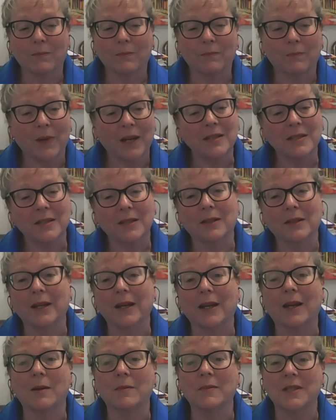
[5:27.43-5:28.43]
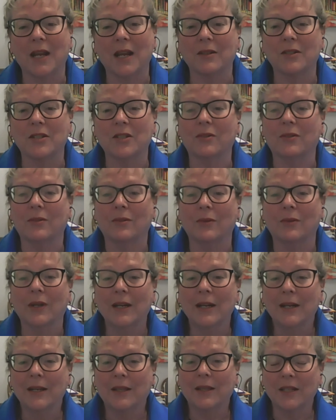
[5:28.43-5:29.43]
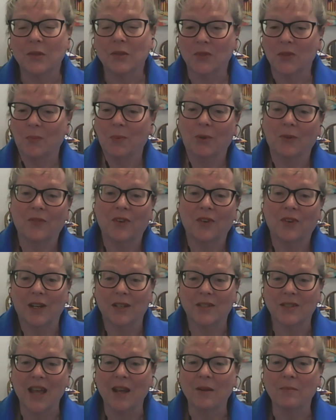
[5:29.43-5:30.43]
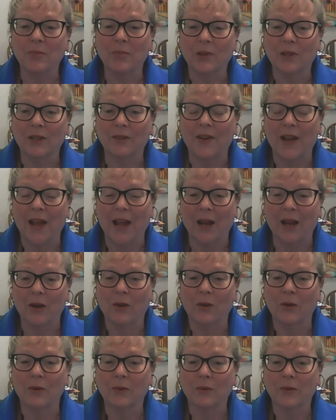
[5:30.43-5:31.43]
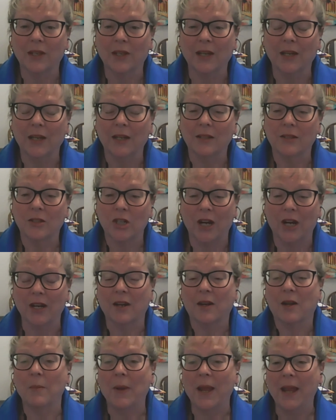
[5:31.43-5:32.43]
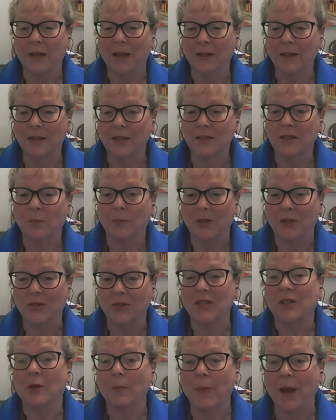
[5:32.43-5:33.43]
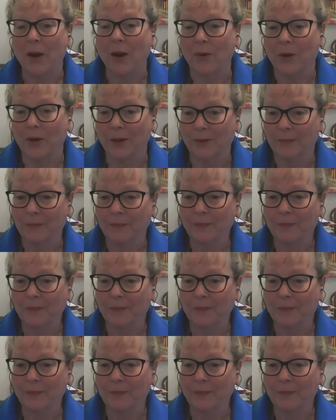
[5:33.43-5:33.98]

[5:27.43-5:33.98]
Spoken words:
basically, it comes down to, this was a perfect example of how the chain of command is abusing their power,